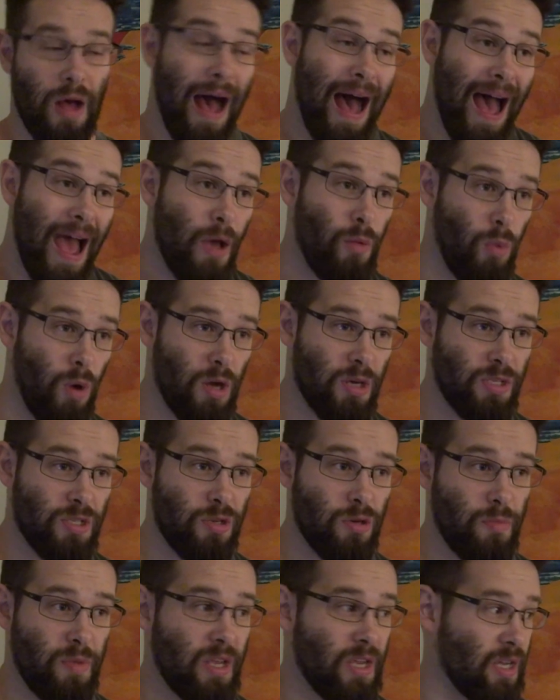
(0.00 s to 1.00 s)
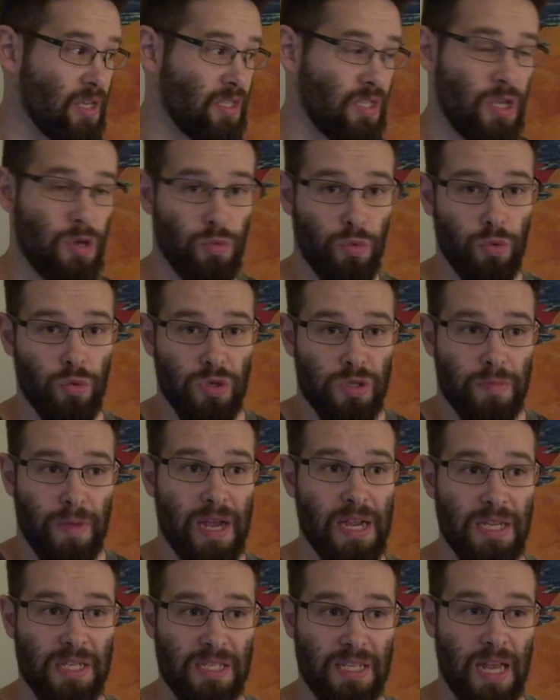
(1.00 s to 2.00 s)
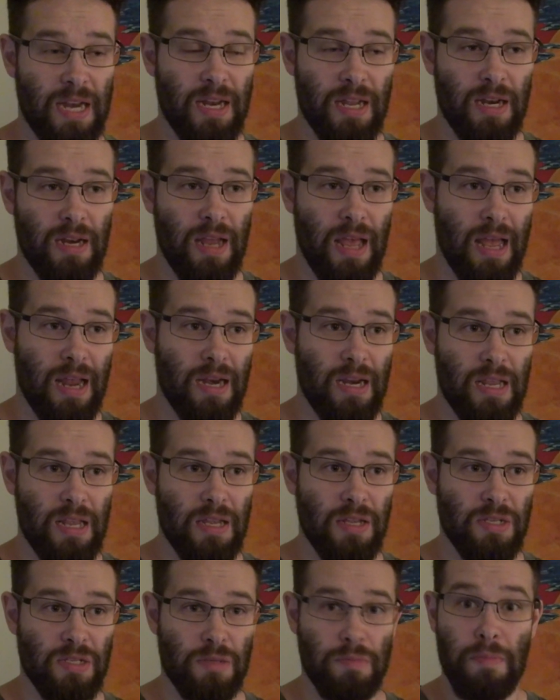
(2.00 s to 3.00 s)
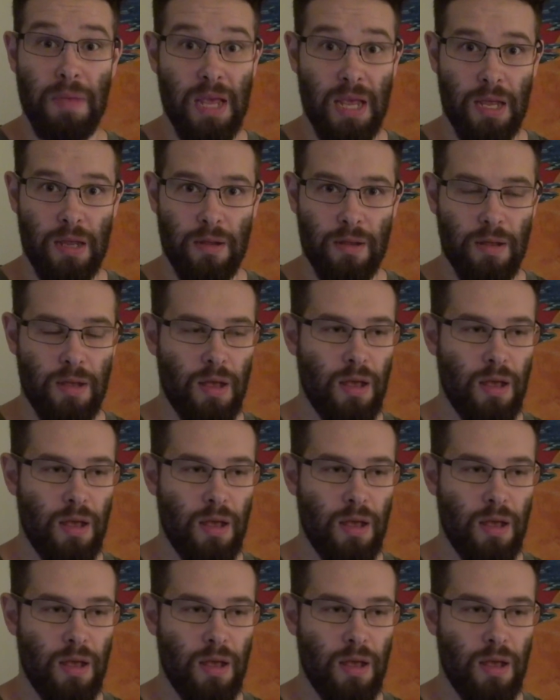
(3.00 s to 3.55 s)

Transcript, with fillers: I want to because he rules my ascendant and he's me.